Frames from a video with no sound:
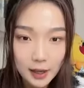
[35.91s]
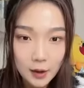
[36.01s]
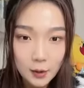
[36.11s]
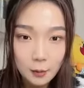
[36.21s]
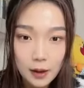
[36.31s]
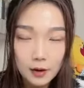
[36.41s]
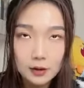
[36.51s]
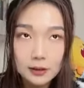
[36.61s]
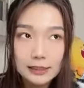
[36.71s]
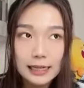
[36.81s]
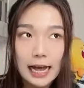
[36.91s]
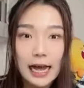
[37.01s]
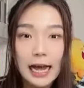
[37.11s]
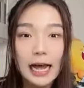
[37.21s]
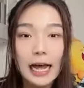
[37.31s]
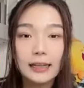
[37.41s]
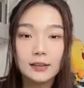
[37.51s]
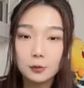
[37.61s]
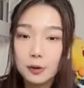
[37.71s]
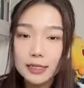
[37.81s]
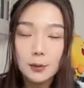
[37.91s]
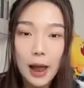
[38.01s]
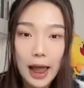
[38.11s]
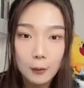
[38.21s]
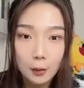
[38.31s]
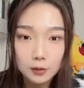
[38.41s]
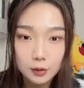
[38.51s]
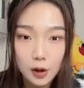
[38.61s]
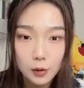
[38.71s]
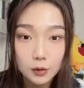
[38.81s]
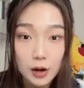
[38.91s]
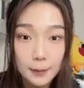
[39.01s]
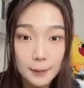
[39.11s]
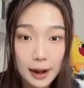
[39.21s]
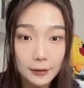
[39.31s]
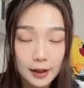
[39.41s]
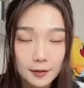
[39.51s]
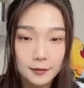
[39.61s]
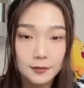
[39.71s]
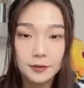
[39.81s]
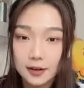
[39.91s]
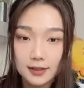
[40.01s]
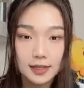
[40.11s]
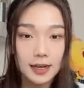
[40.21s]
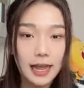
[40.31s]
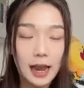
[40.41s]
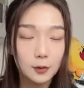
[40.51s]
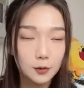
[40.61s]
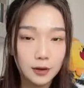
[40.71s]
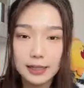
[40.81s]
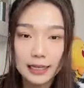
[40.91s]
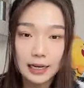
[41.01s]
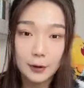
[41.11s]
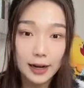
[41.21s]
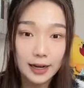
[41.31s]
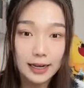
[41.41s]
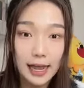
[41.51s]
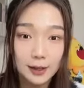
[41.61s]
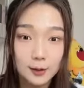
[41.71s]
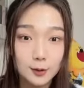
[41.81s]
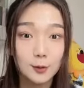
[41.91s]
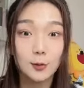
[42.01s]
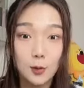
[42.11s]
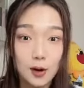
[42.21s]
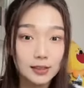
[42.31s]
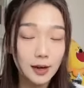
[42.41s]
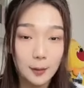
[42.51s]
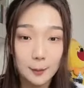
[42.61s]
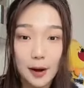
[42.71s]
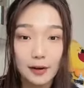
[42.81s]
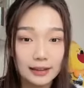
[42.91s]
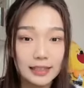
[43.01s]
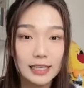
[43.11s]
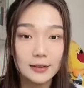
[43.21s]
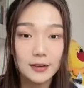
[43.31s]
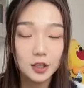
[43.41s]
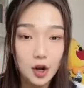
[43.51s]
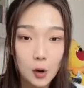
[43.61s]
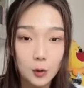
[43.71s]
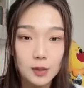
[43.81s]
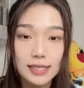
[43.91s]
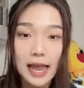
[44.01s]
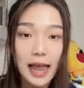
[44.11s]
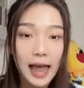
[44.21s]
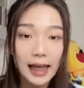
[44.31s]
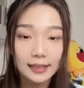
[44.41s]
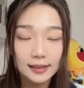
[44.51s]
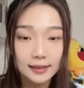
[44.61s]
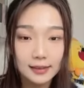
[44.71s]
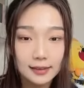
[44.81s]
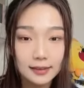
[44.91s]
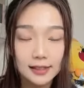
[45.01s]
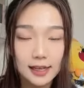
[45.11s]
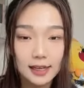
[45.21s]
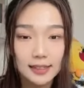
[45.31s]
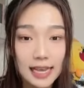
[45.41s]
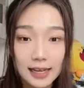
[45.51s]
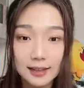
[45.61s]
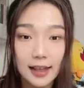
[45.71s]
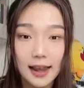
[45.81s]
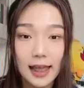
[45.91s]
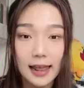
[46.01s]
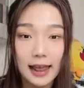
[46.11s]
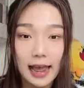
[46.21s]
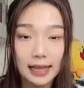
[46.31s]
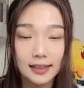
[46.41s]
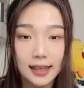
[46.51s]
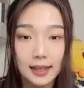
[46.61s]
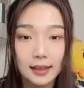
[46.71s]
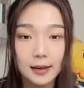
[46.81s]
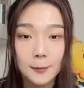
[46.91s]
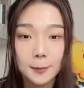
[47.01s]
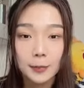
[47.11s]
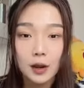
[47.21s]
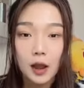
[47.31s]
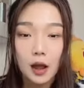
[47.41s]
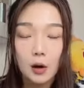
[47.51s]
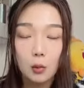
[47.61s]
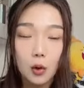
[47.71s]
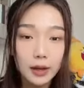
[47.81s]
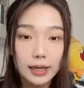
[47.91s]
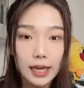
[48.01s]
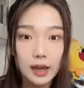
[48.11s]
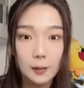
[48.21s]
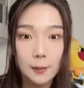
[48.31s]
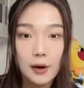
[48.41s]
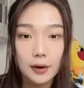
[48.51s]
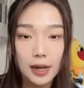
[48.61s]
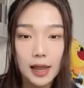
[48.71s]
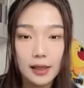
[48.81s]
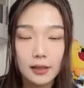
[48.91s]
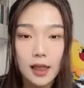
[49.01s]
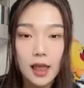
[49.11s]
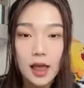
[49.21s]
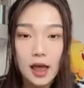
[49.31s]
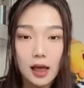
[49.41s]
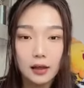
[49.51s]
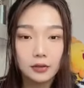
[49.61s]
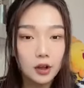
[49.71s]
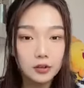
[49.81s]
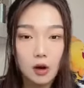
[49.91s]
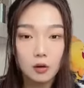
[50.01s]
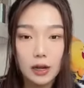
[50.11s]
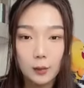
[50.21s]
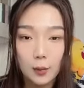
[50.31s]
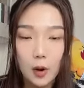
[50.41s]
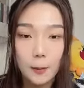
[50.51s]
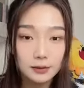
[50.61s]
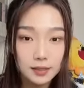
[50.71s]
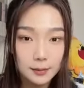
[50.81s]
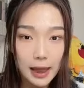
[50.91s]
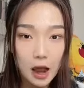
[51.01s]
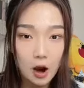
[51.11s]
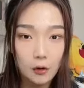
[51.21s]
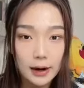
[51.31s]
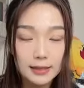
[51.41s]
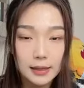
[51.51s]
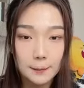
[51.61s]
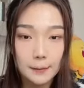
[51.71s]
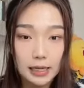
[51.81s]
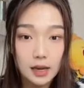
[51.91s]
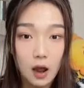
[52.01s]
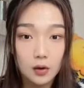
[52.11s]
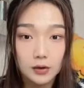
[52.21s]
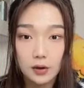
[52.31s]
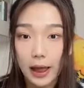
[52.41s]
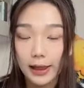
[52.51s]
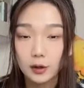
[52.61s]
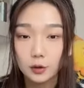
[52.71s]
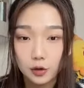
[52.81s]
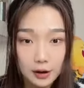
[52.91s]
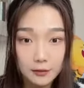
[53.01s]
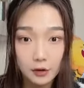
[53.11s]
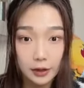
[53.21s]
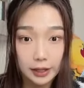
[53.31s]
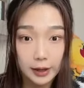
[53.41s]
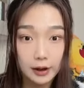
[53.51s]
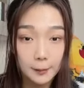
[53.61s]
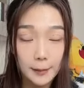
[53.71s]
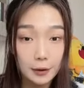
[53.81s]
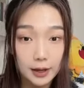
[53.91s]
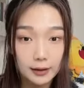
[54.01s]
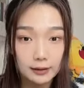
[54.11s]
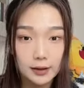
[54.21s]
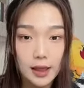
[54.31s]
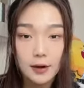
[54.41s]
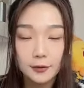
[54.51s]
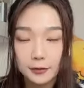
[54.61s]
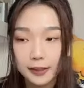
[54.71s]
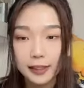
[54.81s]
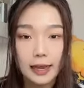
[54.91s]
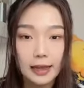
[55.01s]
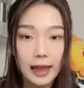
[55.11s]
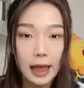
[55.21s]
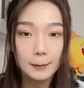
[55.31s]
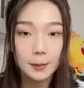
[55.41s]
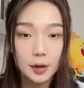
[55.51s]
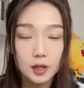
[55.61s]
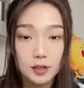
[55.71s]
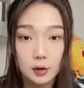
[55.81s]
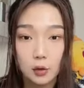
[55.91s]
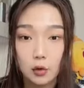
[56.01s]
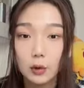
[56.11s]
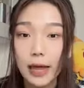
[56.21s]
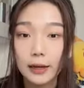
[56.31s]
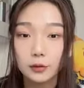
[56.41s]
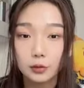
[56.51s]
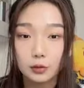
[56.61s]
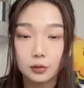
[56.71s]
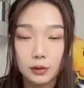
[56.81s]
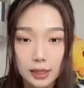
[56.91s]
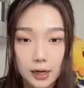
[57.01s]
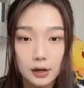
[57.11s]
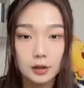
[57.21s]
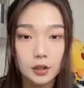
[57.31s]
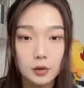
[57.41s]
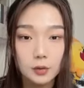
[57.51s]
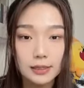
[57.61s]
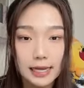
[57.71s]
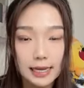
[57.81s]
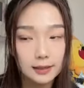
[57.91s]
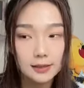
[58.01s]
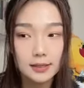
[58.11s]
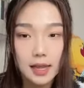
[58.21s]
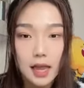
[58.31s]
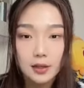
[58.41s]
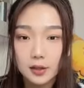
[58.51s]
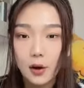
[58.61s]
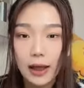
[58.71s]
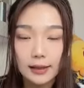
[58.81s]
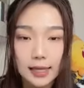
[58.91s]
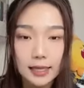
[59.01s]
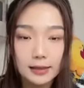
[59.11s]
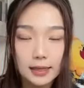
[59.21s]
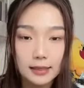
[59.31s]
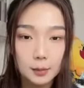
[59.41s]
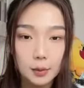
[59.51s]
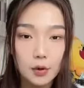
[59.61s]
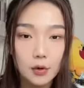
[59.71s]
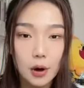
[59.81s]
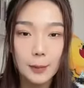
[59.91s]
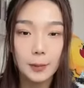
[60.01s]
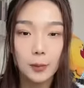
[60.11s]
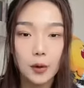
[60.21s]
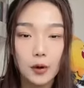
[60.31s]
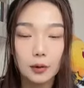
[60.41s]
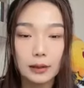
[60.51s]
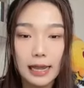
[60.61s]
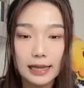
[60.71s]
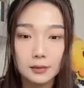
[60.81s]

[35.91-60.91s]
Well, the reason why I want to go to America, firstly, I really like to watch American TV shows, and the secondly, I think working in America not only will broaden my horizon, but also I can travel in America. Finally, I'm a person who likes to learn new things, so I think this program will let